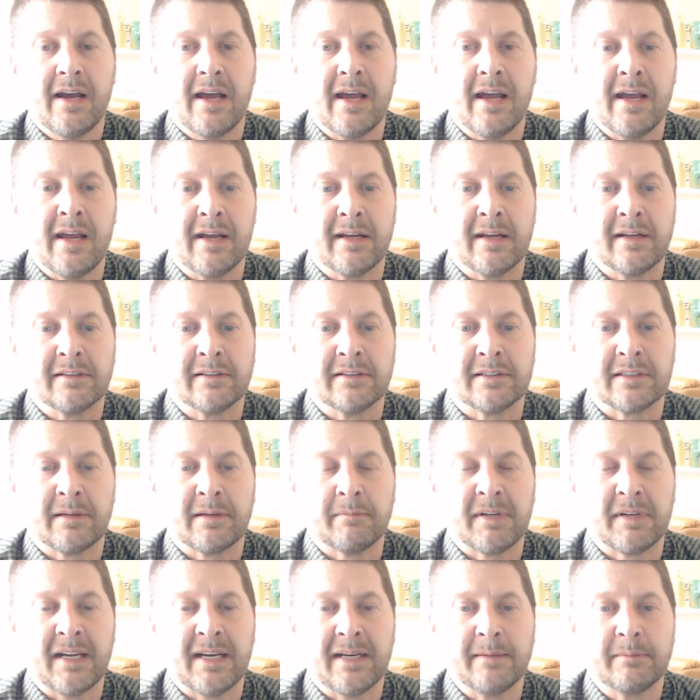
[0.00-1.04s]
And
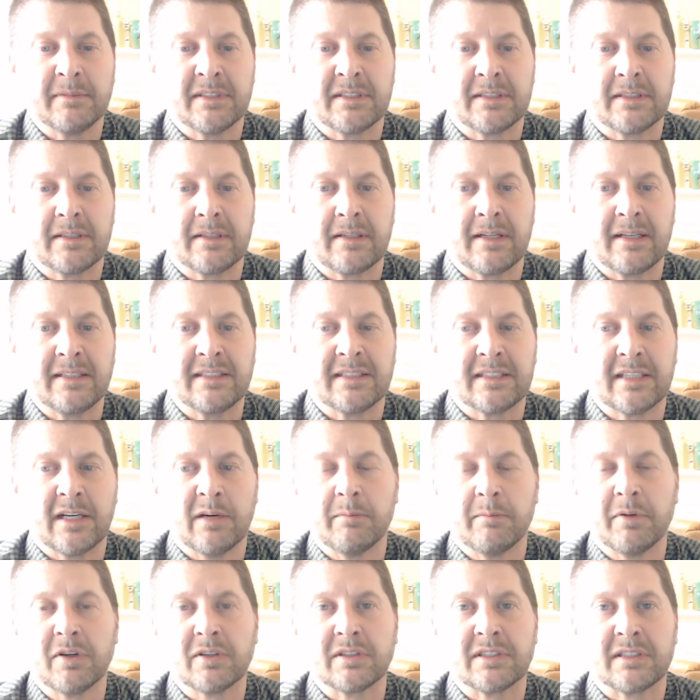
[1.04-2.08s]
sometimes they sell
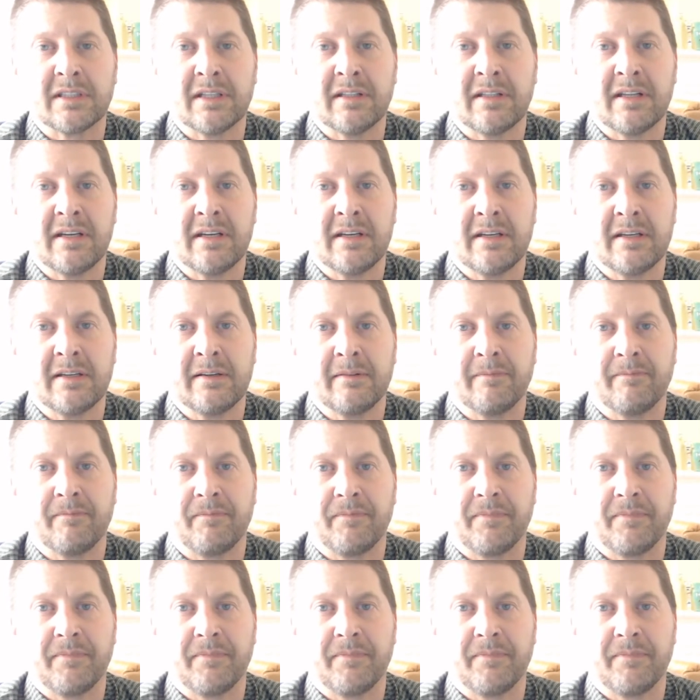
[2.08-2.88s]
books in the